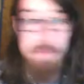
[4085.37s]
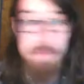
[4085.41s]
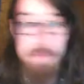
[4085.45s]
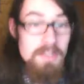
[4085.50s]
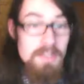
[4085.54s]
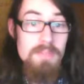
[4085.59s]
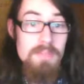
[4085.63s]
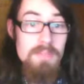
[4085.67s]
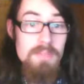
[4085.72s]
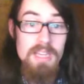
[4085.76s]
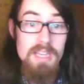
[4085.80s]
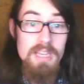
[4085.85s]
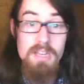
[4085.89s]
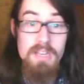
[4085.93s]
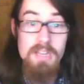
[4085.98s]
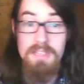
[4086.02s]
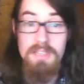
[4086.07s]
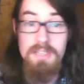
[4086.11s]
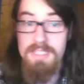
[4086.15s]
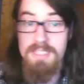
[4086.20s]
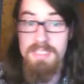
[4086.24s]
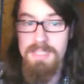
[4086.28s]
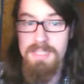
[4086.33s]
you may know
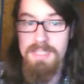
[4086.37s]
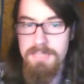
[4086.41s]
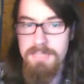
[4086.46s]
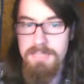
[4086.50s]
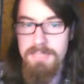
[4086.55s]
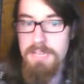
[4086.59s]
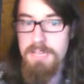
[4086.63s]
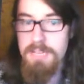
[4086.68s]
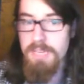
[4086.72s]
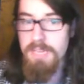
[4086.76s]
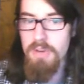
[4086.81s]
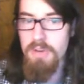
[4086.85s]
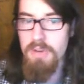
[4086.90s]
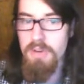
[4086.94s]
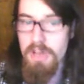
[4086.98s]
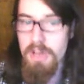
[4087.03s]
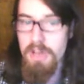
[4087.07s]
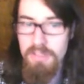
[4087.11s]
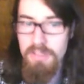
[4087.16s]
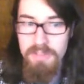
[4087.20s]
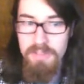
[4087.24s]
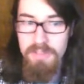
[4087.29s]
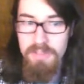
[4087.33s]
that some time ago
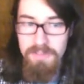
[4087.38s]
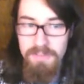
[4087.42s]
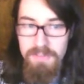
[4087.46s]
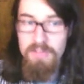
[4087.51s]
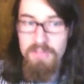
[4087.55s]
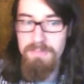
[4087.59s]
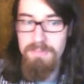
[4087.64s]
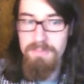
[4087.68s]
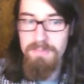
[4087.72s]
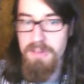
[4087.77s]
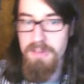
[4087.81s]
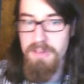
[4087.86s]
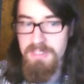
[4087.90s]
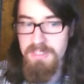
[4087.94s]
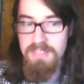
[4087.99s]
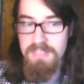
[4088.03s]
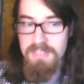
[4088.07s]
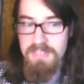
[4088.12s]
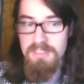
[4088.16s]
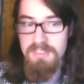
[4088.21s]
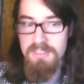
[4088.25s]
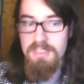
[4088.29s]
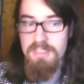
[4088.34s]
I got a few parts
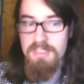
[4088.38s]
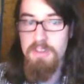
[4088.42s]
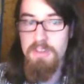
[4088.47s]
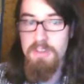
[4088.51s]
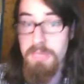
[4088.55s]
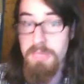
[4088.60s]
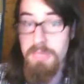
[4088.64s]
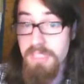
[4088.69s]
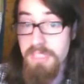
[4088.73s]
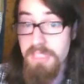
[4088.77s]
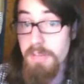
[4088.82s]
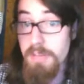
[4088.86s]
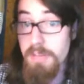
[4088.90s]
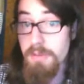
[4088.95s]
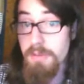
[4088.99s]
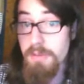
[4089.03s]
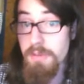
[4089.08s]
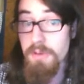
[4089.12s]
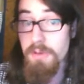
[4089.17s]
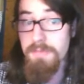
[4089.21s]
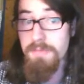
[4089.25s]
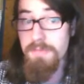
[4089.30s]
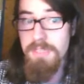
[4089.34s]
in the comic dub
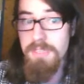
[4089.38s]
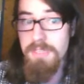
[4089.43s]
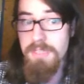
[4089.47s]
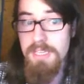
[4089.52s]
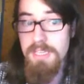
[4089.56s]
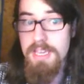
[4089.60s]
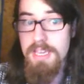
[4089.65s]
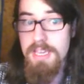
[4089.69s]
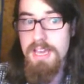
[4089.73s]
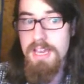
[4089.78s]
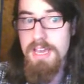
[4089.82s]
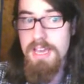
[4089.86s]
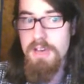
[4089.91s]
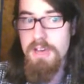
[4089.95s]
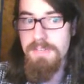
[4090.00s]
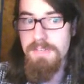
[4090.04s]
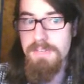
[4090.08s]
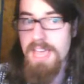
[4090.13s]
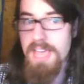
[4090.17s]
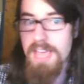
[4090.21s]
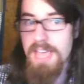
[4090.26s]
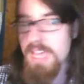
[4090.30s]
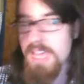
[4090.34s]
of
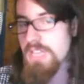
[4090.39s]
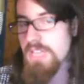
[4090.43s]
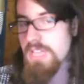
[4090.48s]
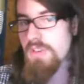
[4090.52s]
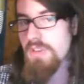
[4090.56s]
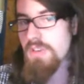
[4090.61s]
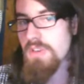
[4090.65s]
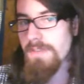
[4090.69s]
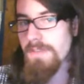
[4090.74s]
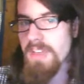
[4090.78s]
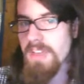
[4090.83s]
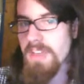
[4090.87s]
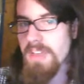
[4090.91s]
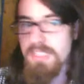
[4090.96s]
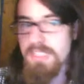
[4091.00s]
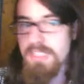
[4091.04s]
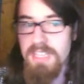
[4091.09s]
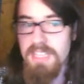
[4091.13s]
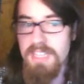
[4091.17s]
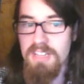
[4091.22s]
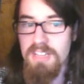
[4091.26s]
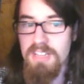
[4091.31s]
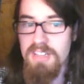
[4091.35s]
an AU of
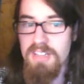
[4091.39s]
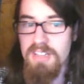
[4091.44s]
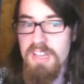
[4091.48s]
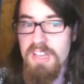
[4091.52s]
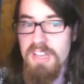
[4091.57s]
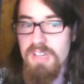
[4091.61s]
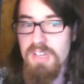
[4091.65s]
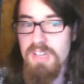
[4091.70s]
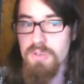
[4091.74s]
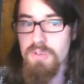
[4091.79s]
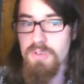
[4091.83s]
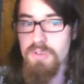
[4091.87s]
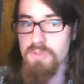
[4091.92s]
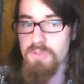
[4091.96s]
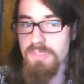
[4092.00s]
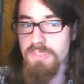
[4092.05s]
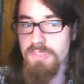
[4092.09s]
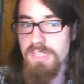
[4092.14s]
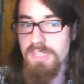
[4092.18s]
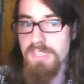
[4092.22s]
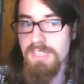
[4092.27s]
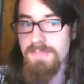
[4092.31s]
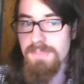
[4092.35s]
Undertale
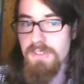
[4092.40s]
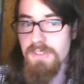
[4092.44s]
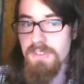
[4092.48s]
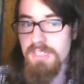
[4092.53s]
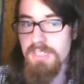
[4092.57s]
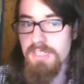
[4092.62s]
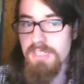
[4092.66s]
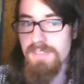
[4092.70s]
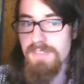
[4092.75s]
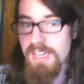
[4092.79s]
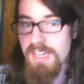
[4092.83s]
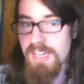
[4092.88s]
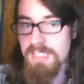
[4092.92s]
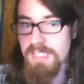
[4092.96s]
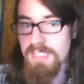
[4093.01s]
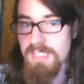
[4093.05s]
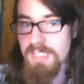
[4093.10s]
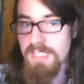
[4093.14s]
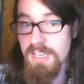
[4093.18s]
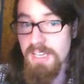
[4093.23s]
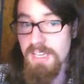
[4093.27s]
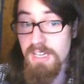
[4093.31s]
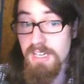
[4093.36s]
called Inverted
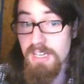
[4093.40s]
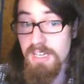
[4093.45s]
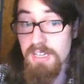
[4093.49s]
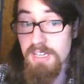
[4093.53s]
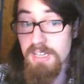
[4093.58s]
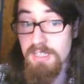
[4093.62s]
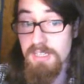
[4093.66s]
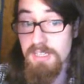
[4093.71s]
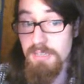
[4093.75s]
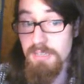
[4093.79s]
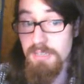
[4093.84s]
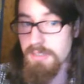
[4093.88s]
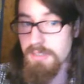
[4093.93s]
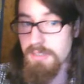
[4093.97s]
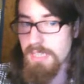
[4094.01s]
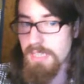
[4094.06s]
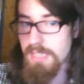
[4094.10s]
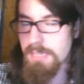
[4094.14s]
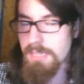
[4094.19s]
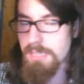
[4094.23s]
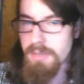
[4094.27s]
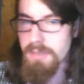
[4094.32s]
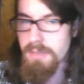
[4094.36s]
Fate. So the
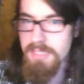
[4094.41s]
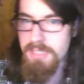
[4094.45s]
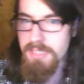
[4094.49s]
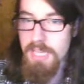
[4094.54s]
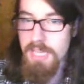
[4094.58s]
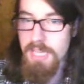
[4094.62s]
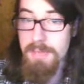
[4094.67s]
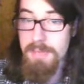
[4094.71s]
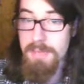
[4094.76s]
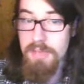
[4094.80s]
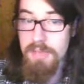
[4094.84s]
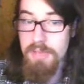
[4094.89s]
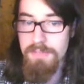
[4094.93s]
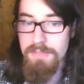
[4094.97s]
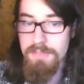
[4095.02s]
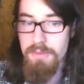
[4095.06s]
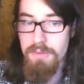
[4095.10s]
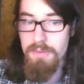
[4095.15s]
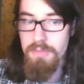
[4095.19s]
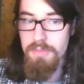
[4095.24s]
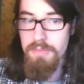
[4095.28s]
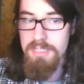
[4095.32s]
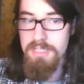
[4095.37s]
second part came out
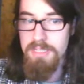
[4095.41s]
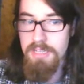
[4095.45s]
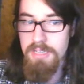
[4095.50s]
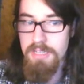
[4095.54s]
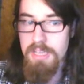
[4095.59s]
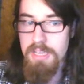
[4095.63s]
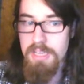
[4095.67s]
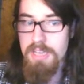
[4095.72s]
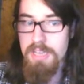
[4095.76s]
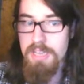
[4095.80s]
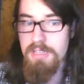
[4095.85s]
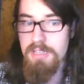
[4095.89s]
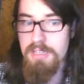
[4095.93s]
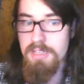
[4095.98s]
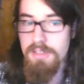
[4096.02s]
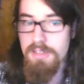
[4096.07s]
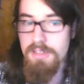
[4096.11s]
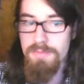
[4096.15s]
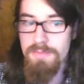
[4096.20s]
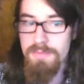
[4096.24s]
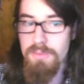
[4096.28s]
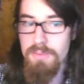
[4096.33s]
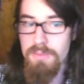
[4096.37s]
very recently, and
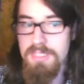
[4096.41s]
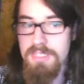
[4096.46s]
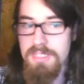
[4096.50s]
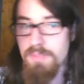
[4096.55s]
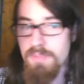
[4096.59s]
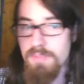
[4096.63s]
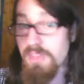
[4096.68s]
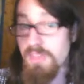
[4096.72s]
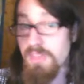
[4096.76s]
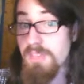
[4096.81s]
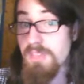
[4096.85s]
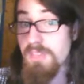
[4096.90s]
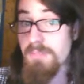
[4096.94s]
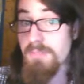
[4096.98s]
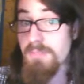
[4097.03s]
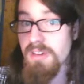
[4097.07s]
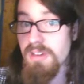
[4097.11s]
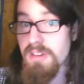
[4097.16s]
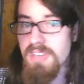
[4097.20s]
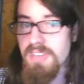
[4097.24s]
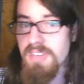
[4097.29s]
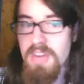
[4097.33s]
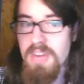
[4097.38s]
I voiced 3
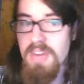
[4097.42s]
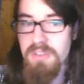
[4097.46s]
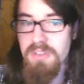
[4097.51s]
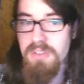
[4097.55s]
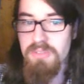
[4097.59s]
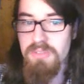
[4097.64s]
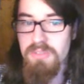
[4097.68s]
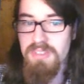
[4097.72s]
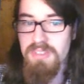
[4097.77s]
minor characters